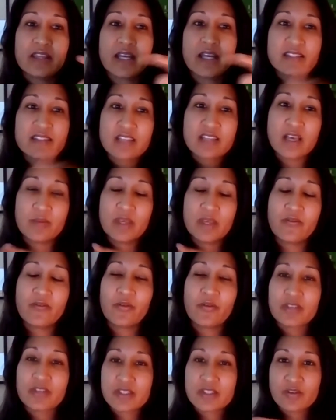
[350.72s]
that is coming
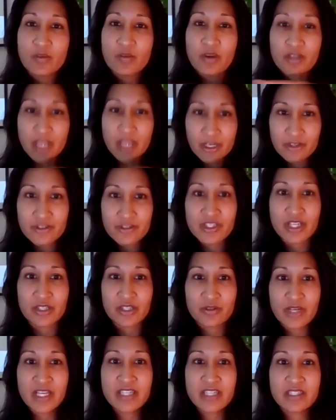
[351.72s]
forth is from our younger
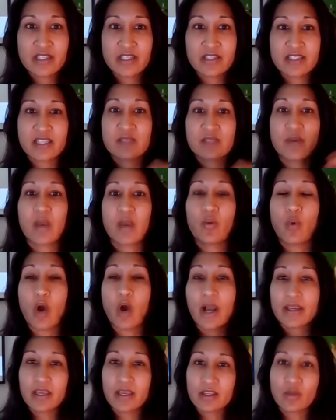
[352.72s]
generations is by
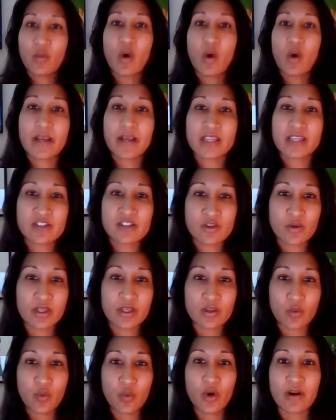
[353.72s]
walking the walking,
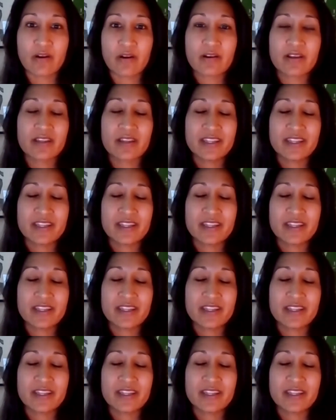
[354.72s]
doing the work.